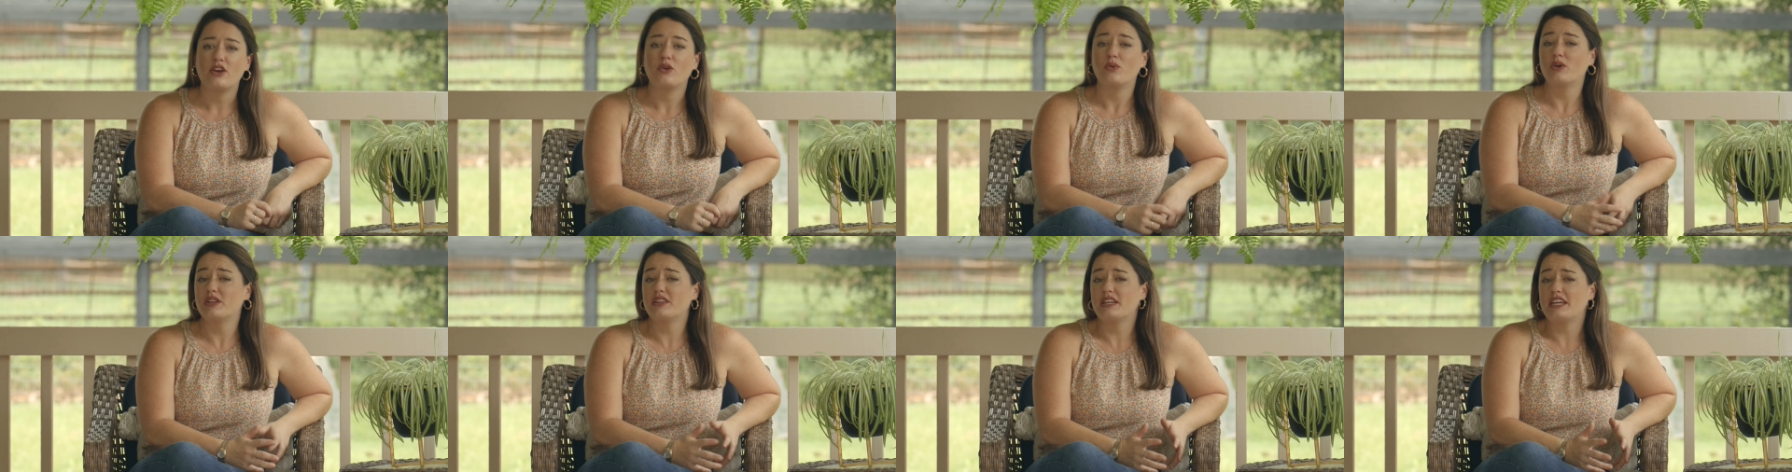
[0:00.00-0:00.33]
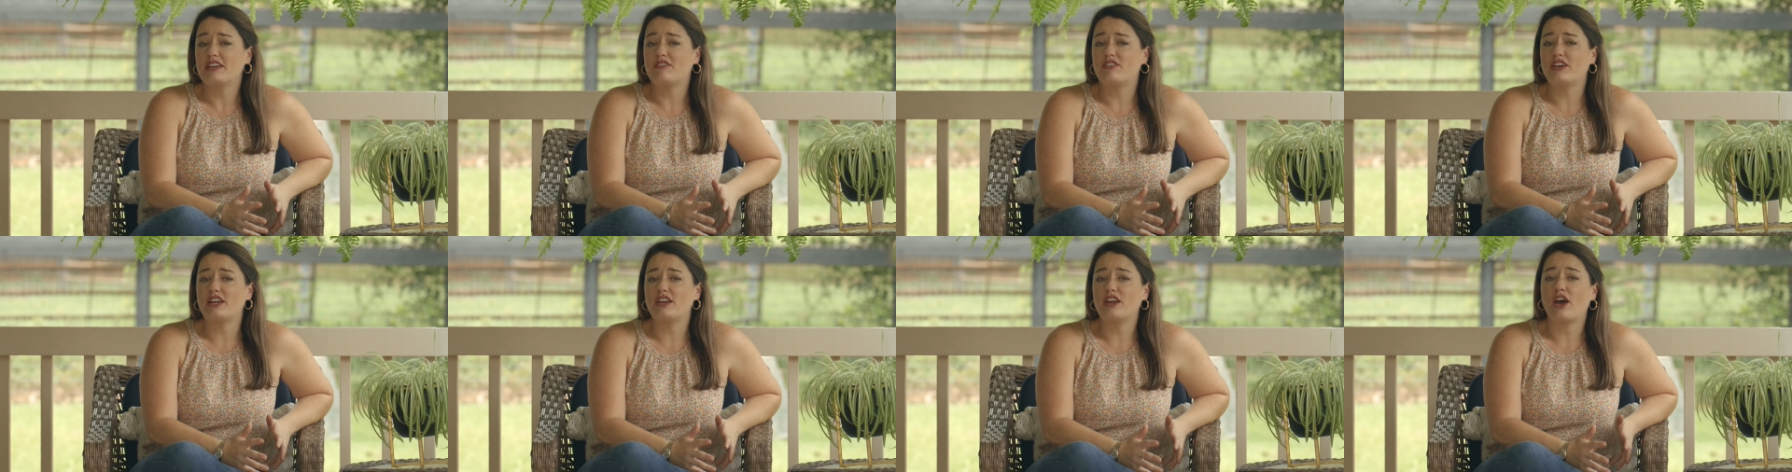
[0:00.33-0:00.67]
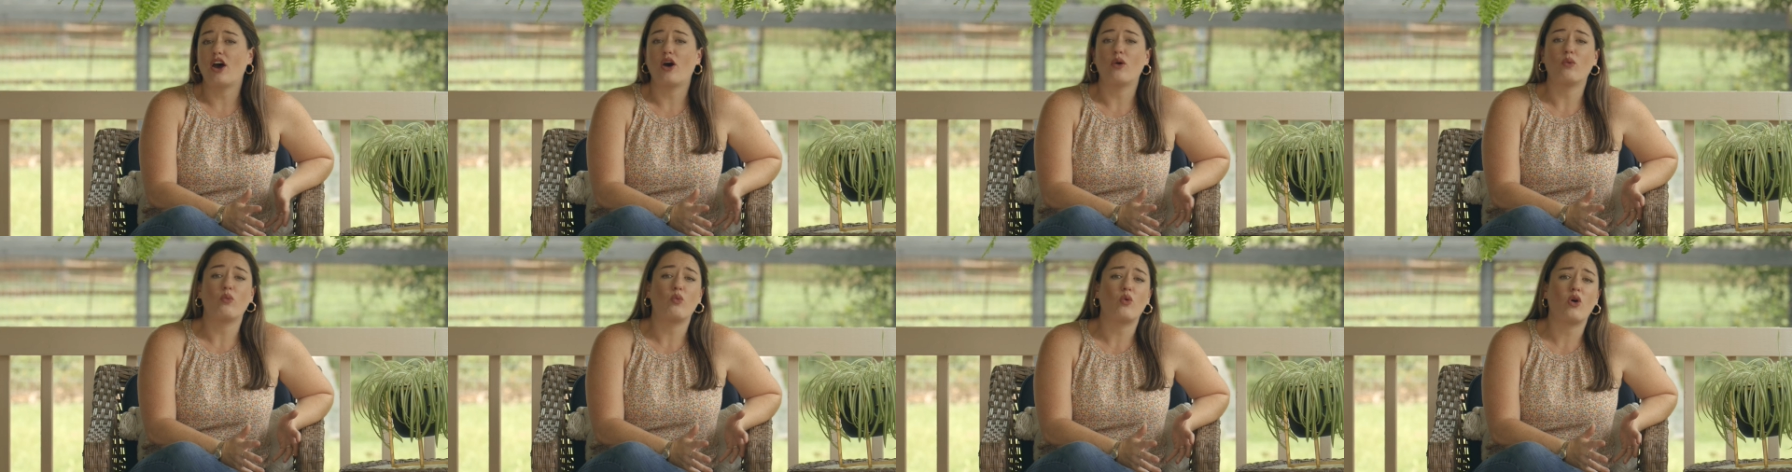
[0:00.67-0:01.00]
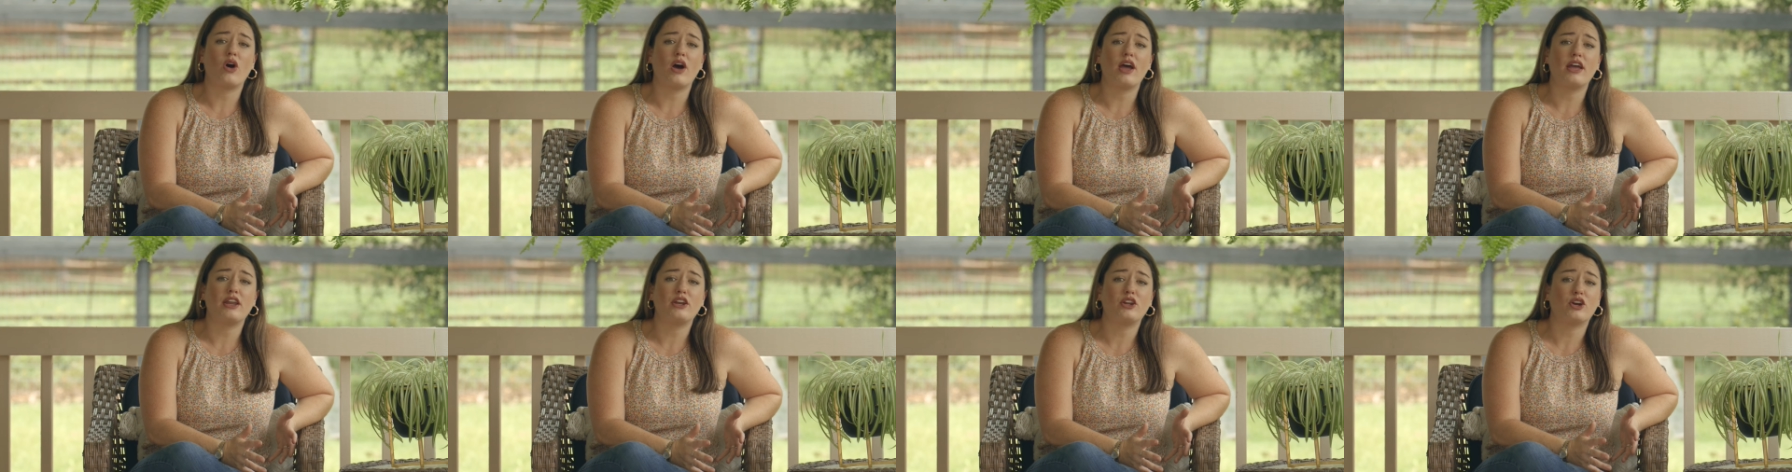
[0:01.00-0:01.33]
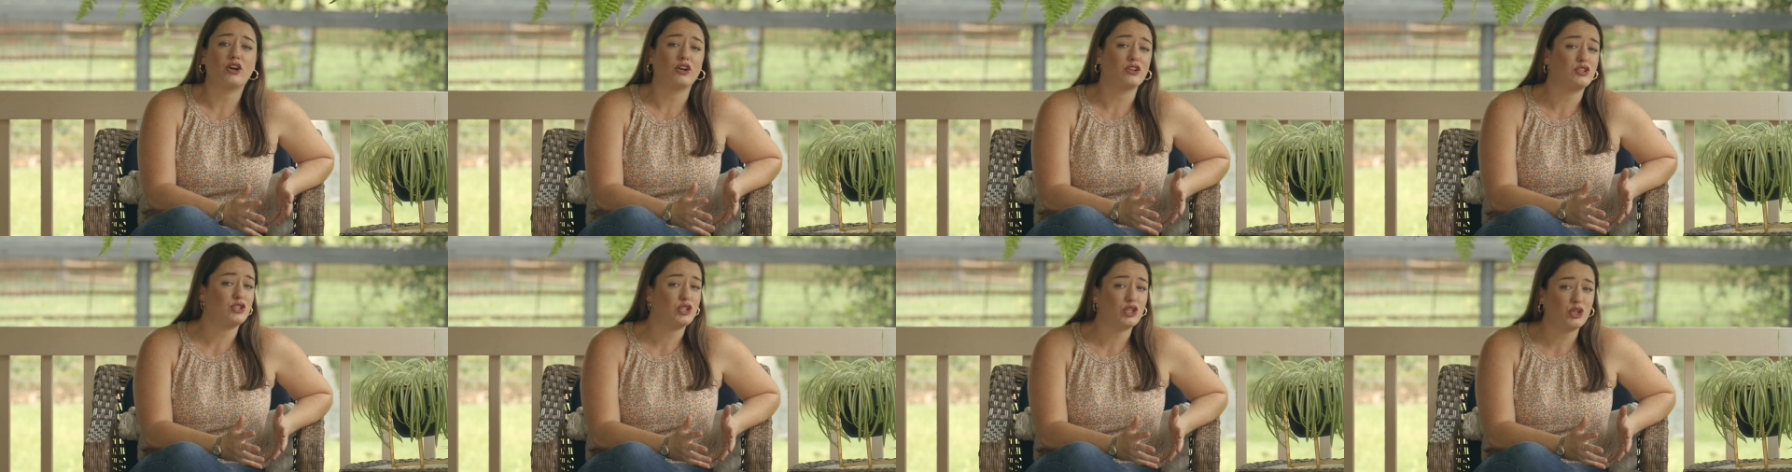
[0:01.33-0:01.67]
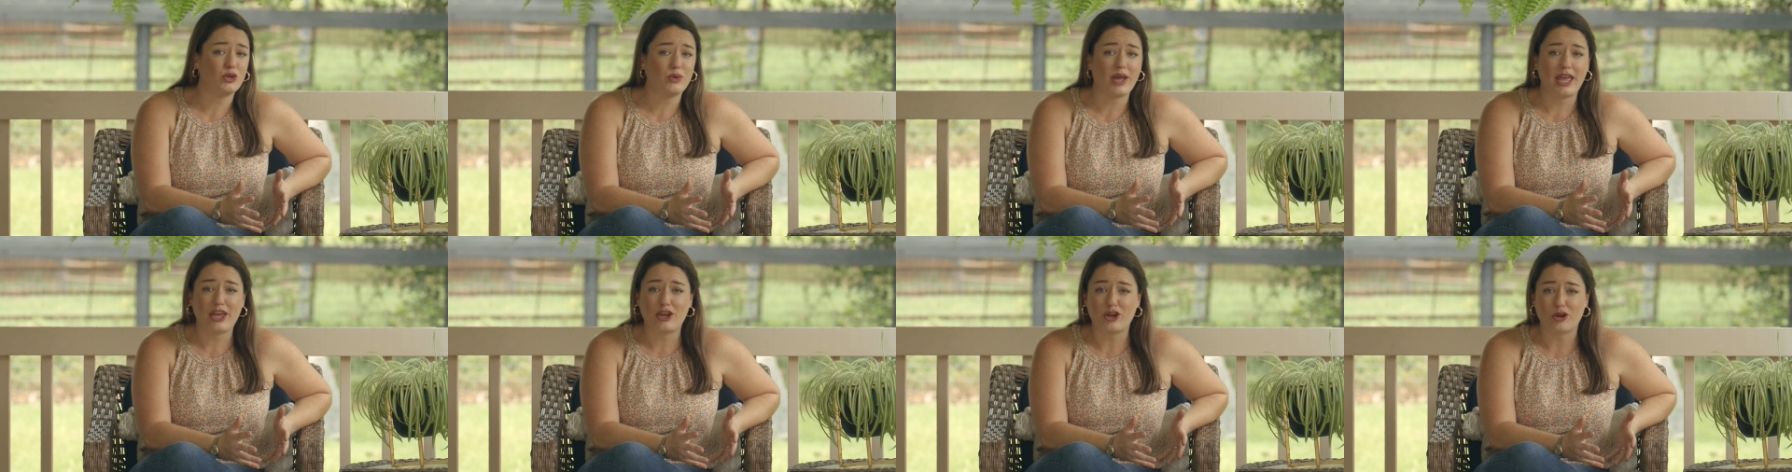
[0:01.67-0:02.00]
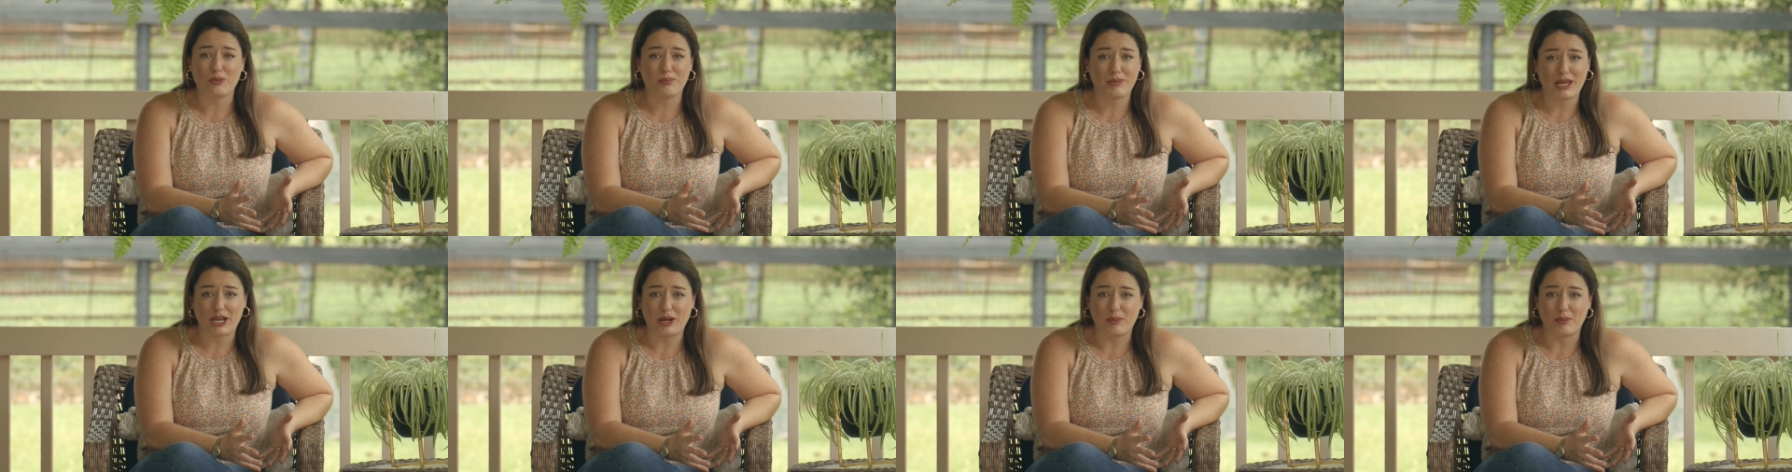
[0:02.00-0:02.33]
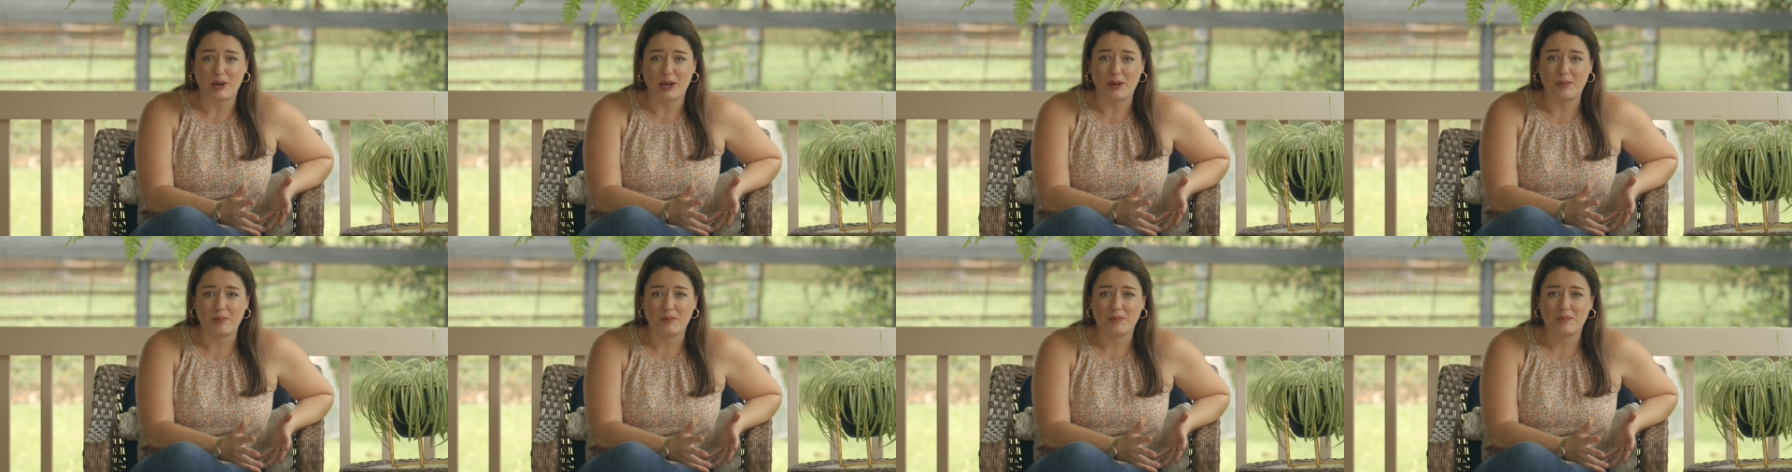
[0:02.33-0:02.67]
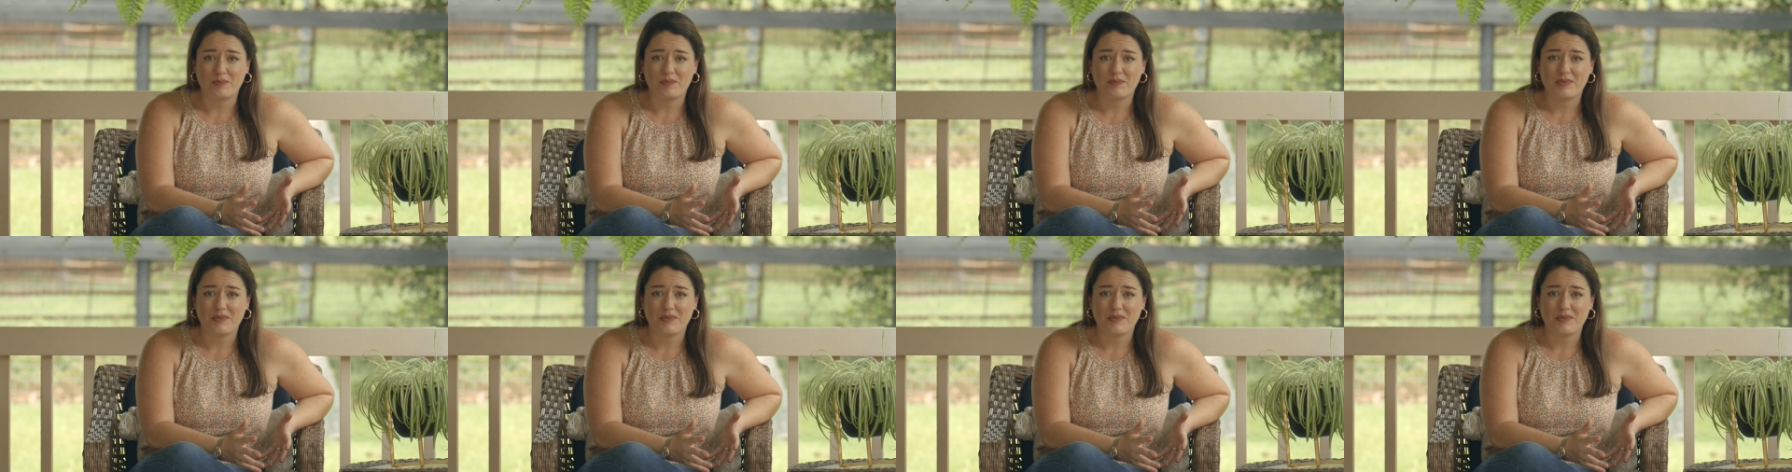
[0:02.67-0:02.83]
with even a 1 or 2 acre minimum.